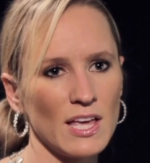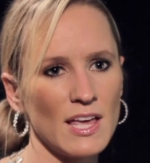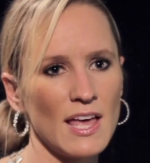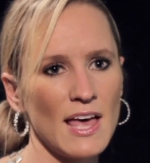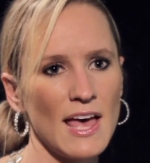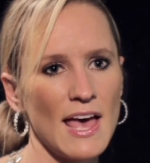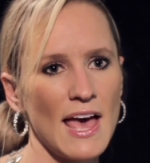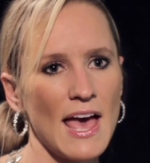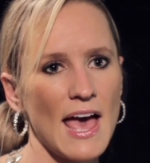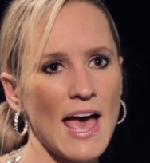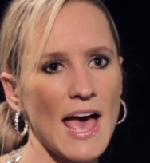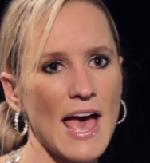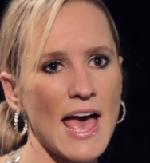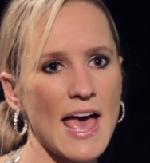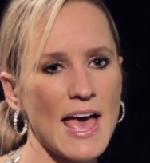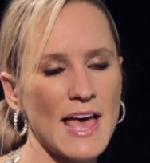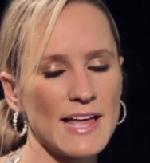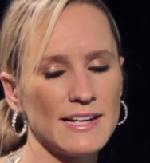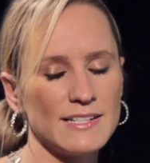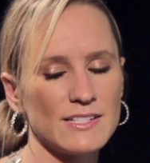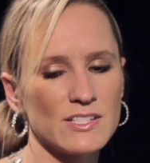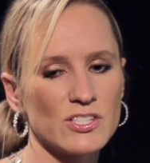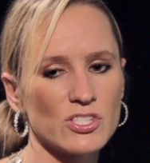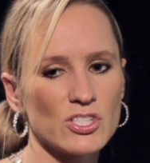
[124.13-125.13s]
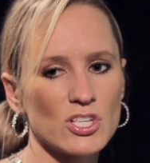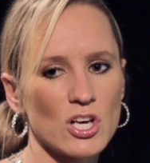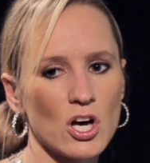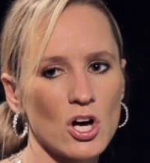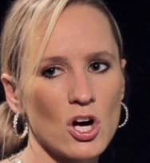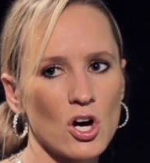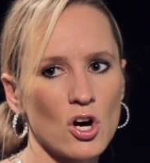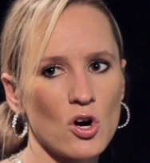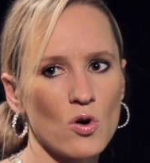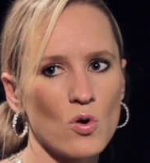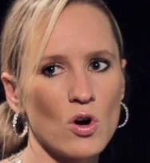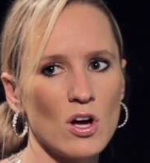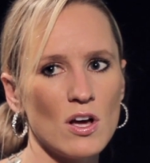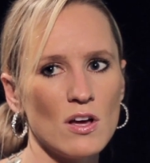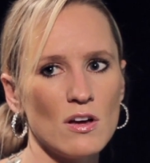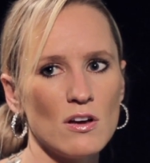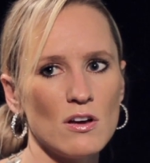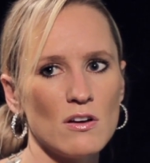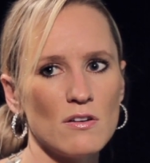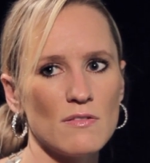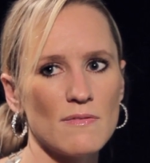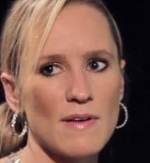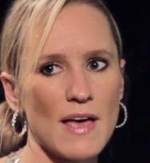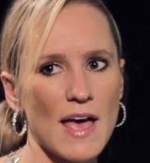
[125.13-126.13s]
Mm-hmm. And so
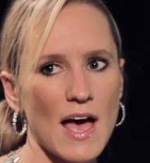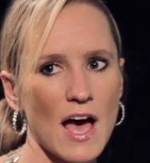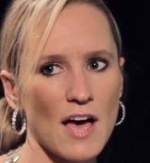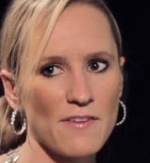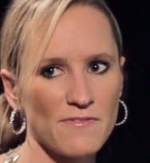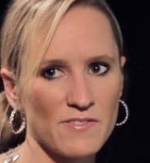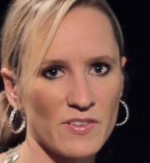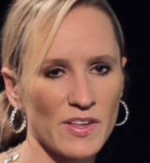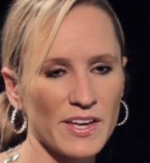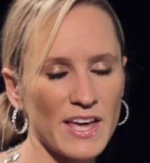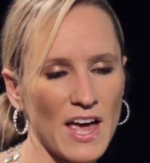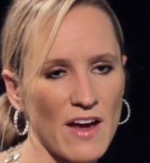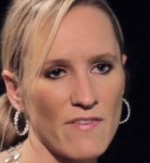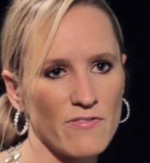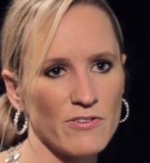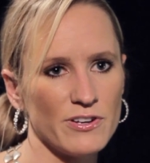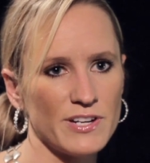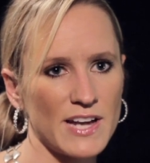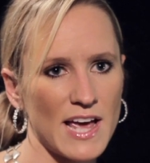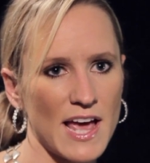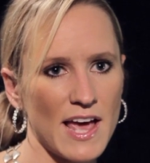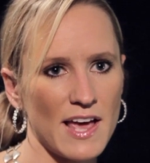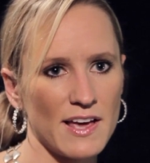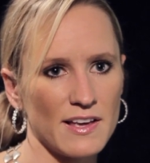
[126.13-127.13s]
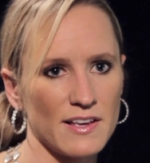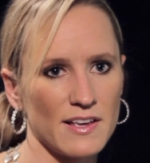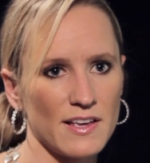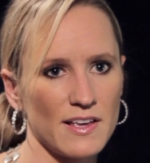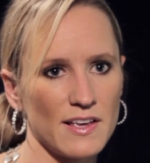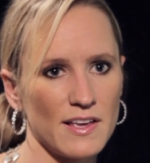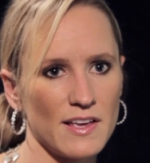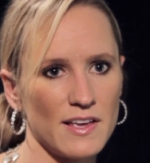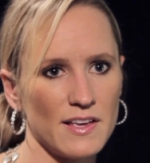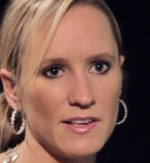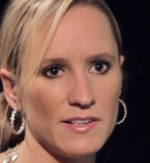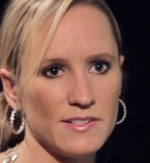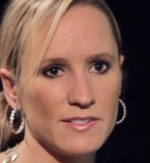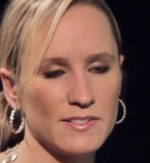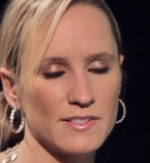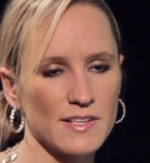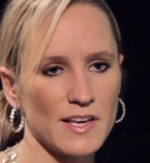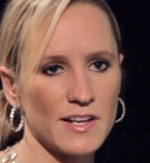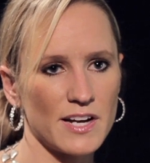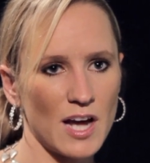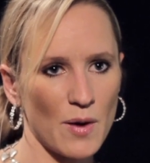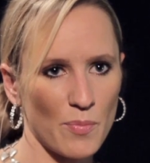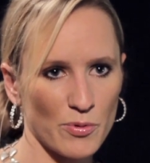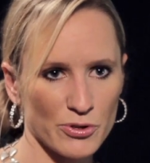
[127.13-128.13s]
I feel like every day is
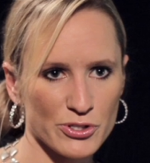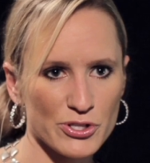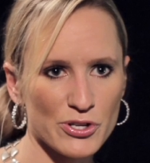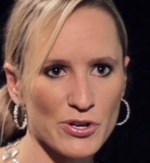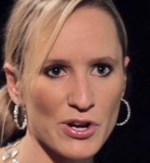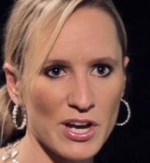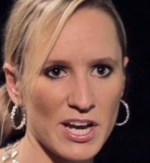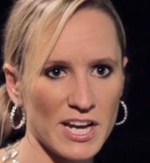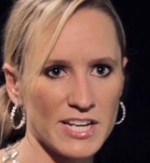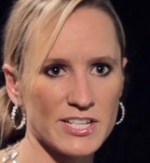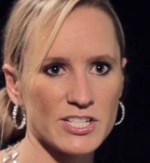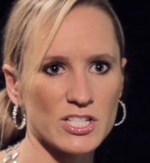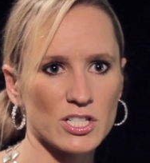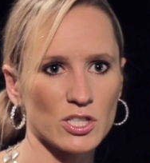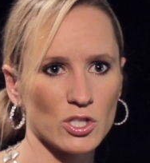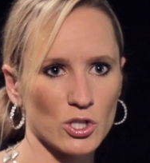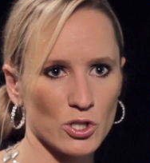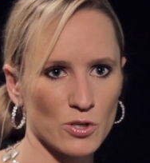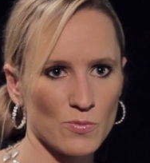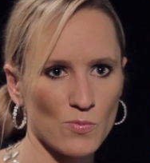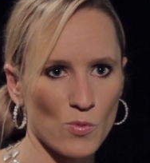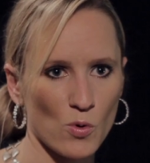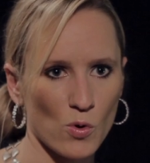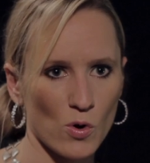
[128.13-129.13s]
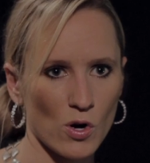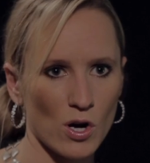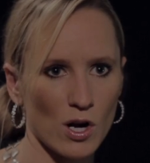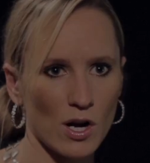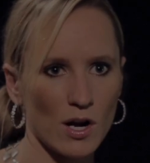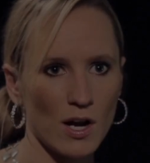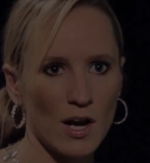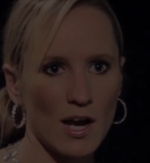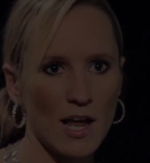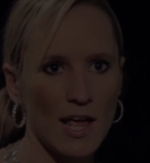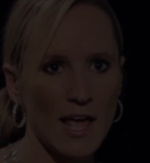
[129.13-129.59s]
an opportunity to learn more.